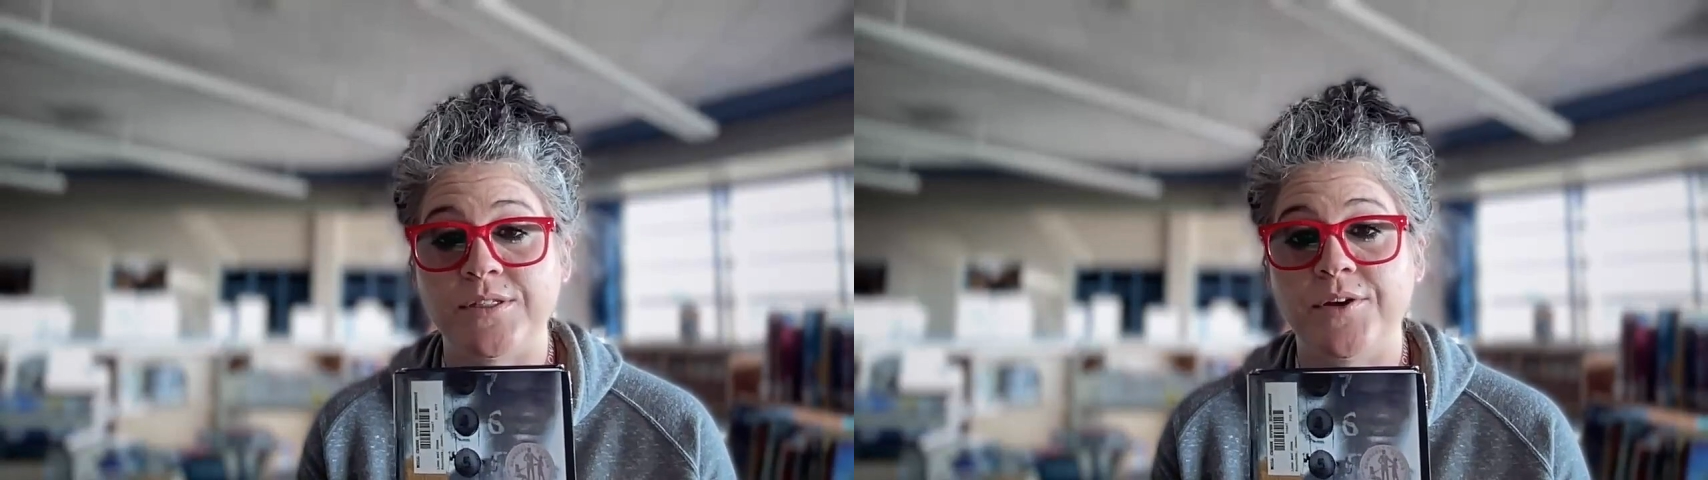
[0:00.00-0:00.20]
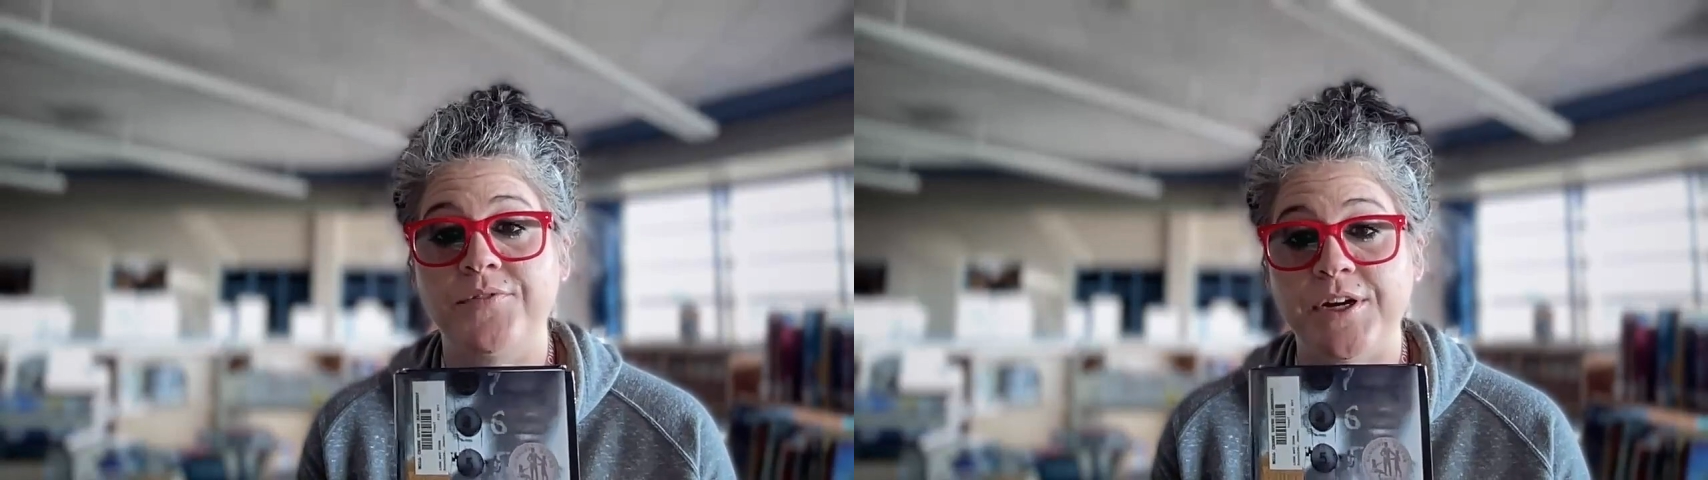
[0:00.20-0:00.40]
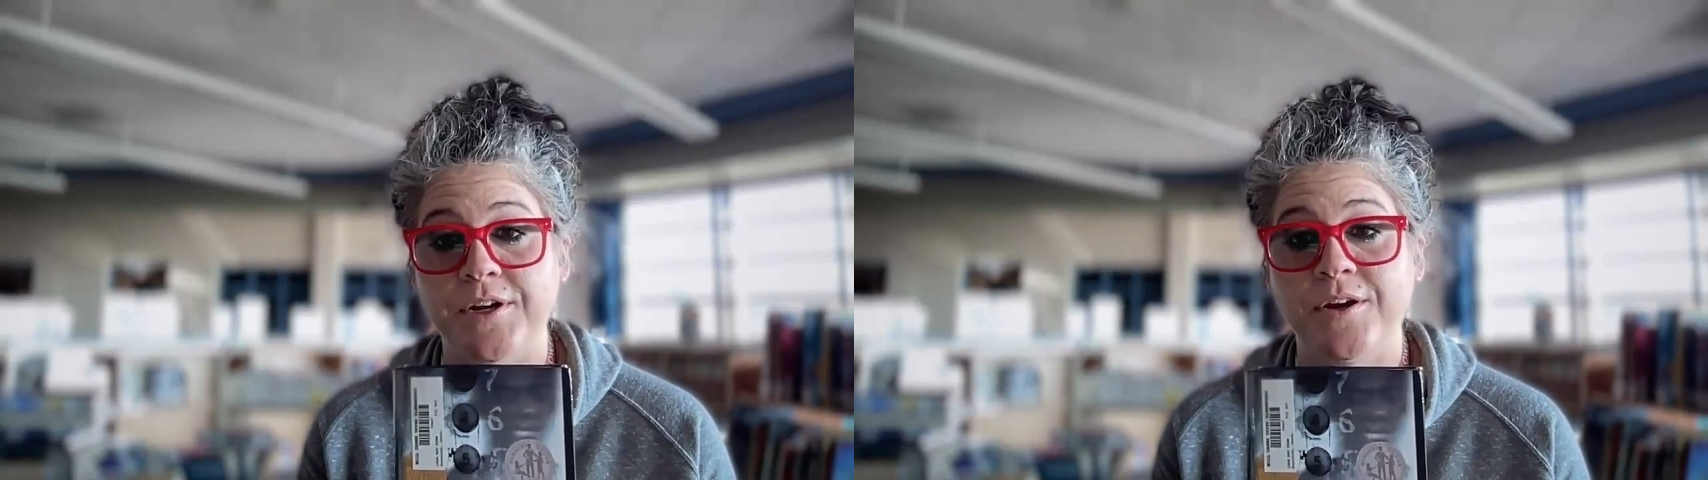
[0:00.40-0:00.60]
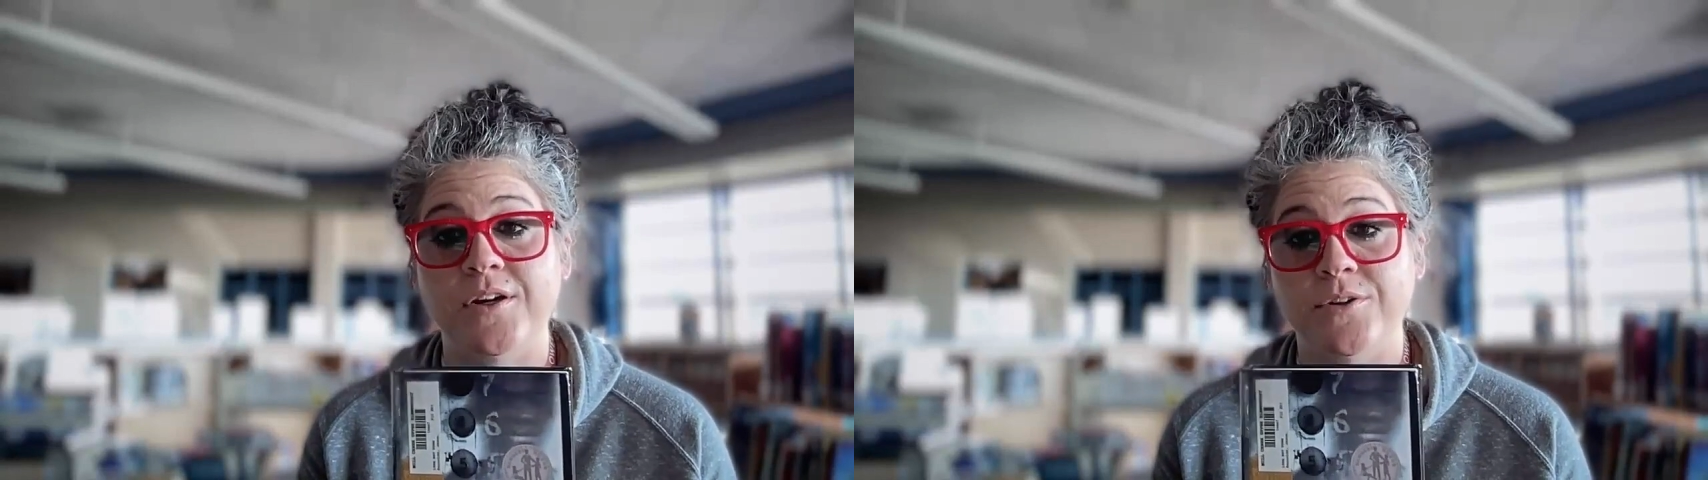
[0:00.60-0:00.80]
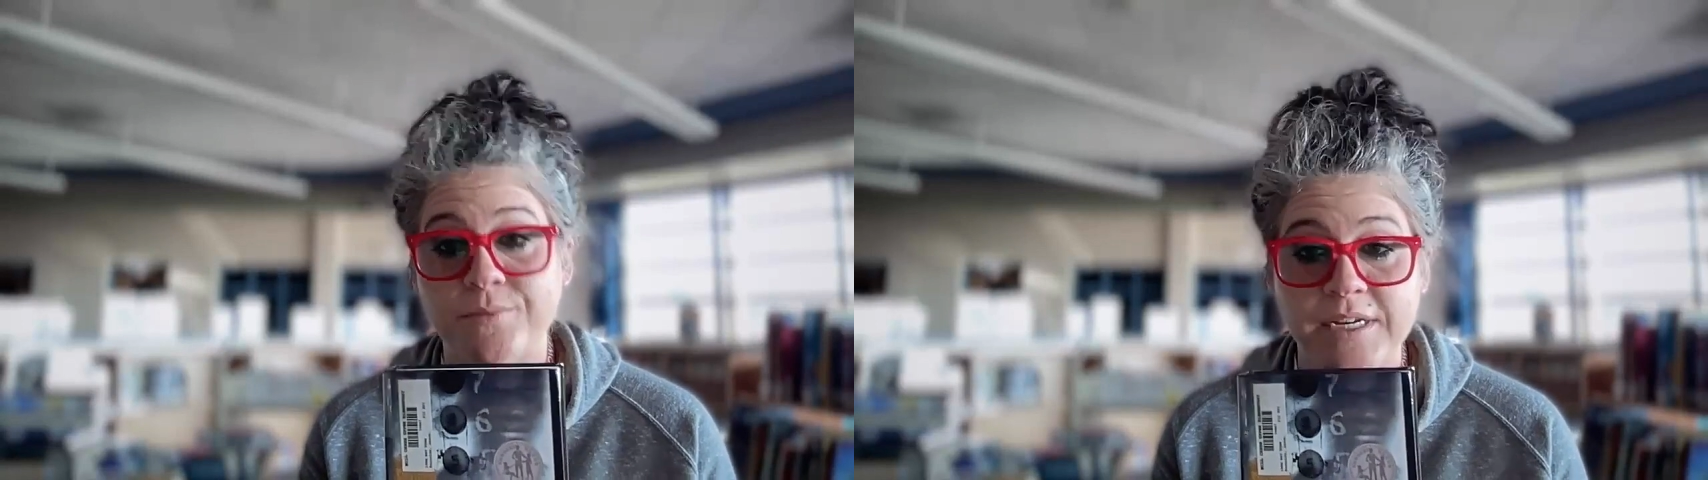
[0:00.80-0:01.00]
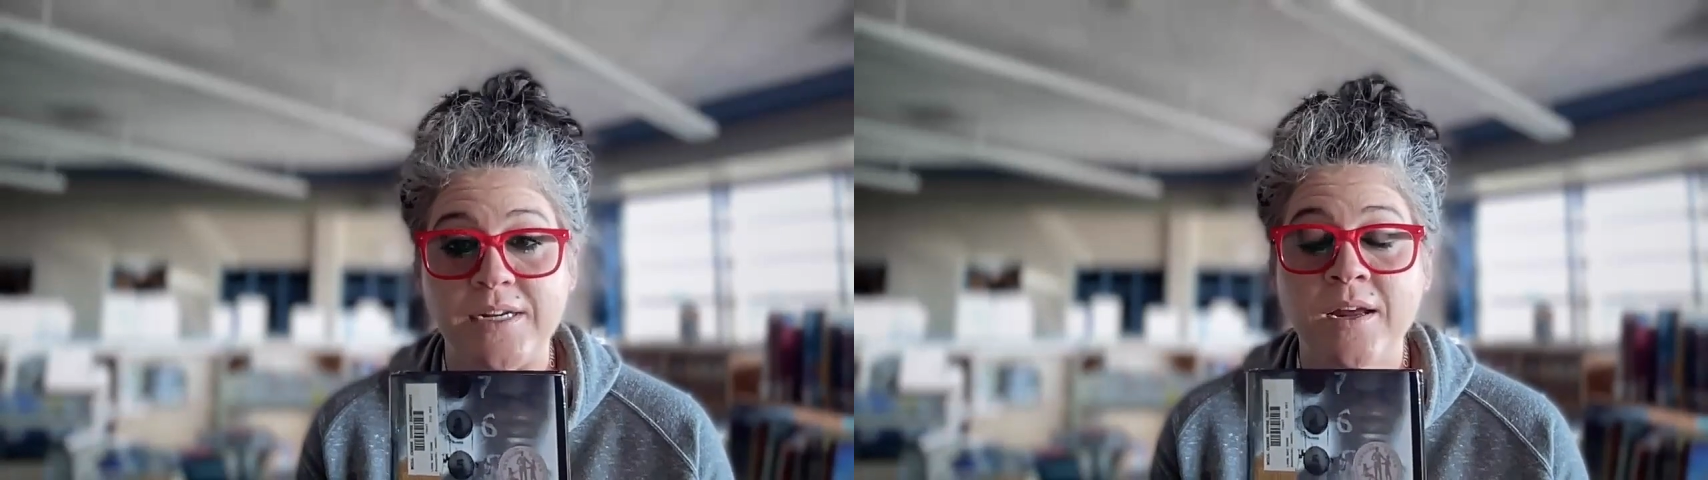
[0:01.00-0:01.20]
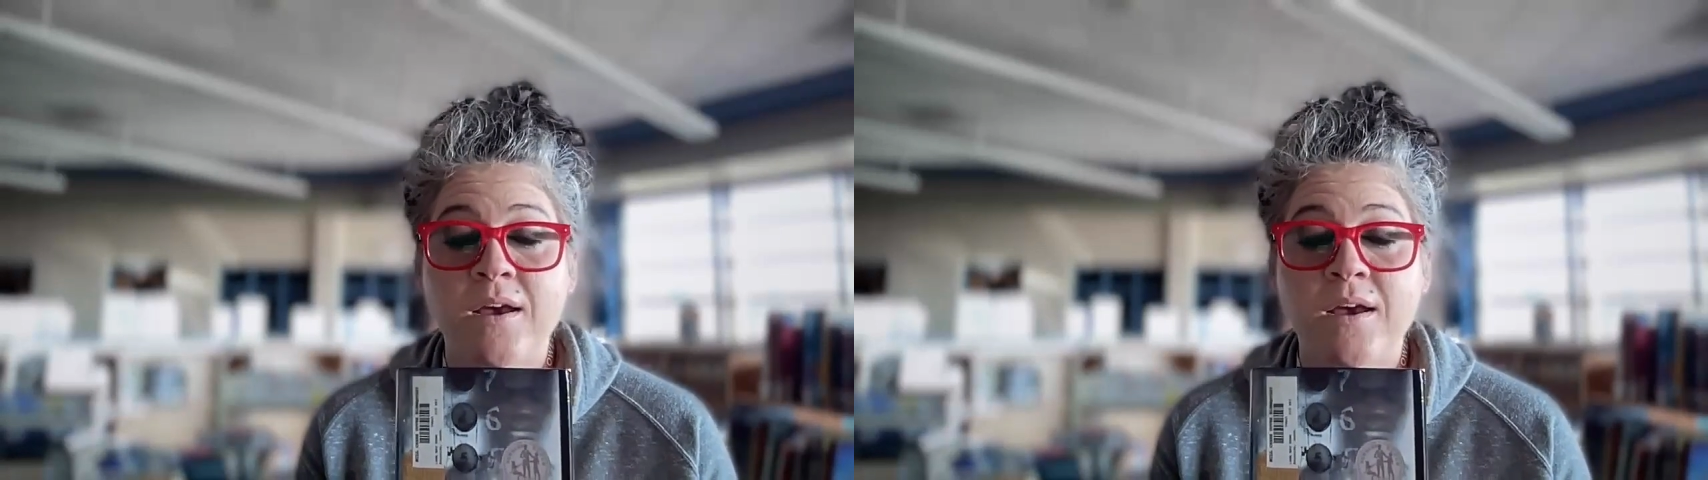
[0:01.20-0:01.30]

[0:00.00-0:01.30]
a very hard read.